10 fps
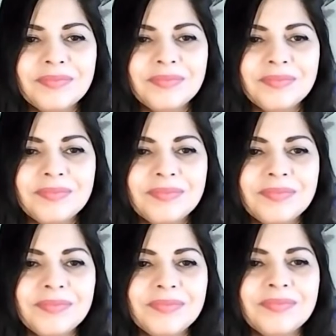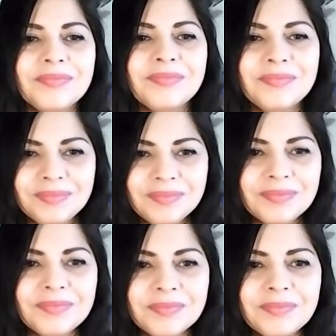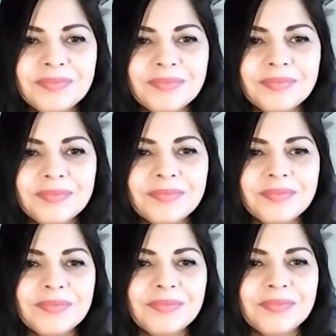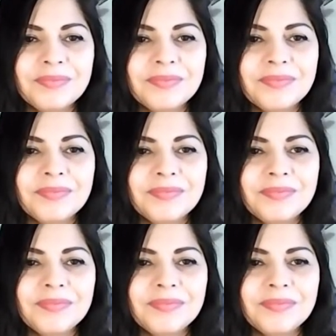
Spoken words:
[no speech]